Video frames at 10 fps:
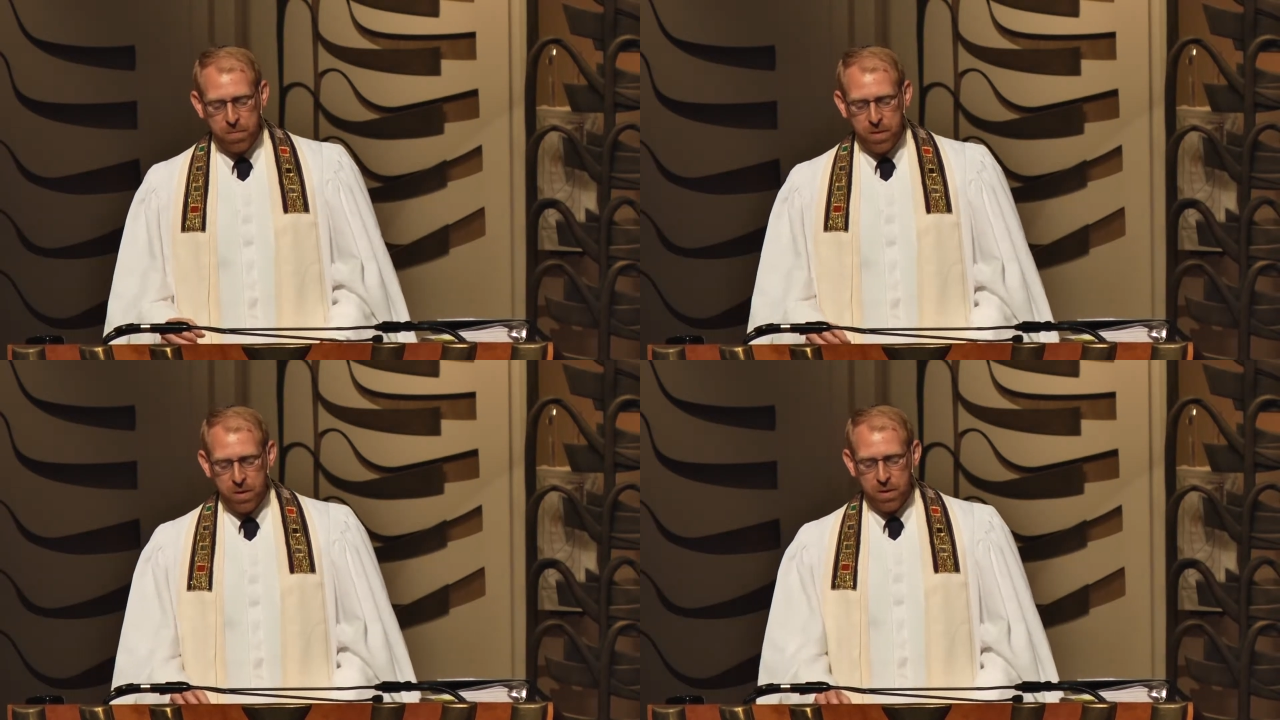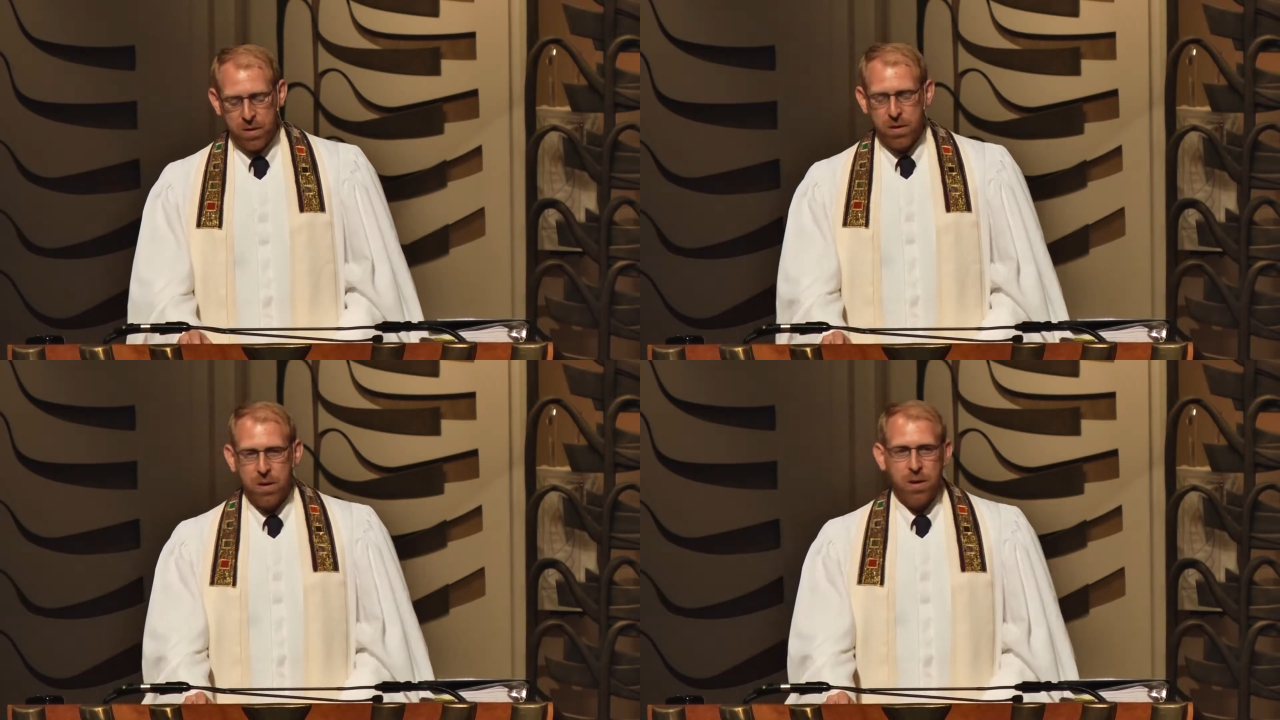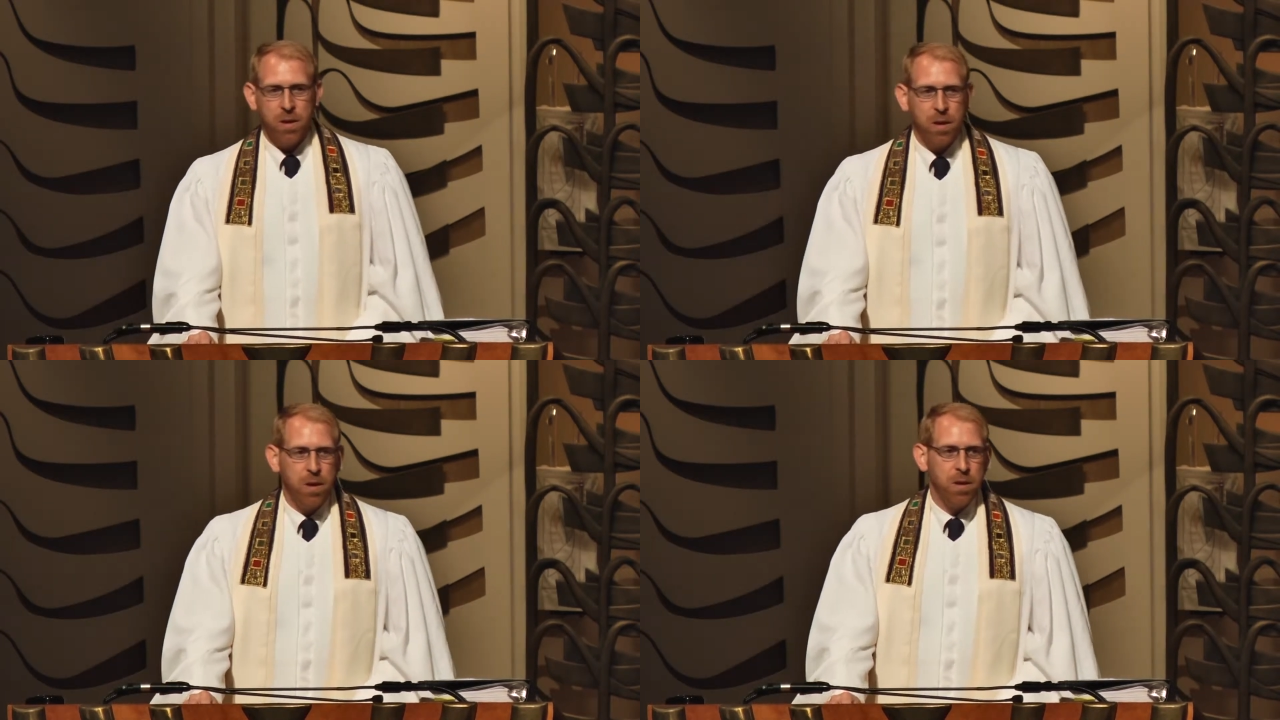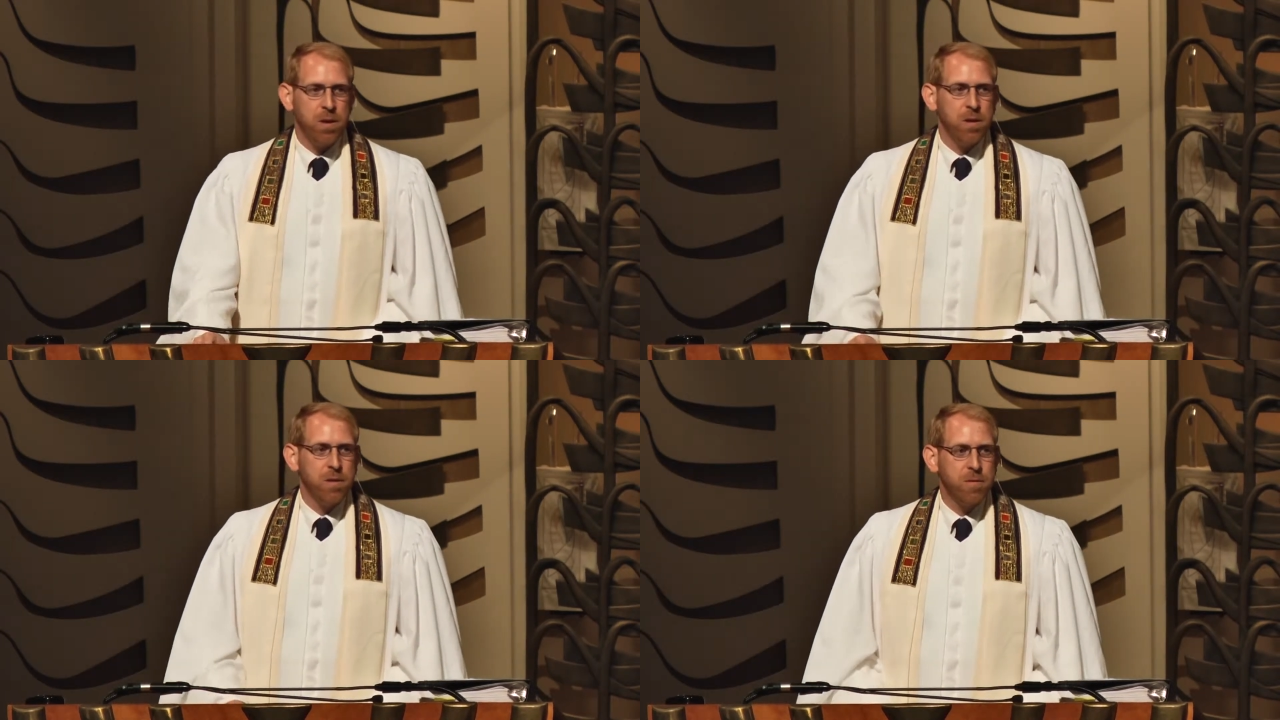
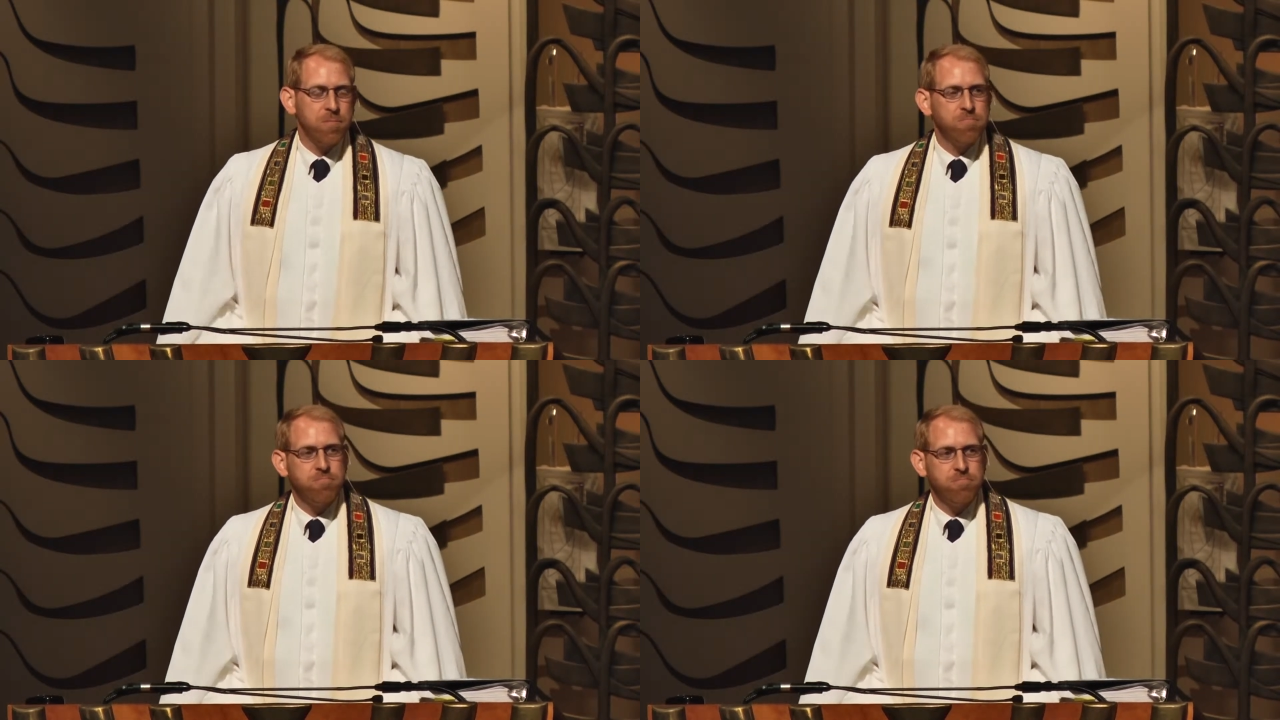(silence)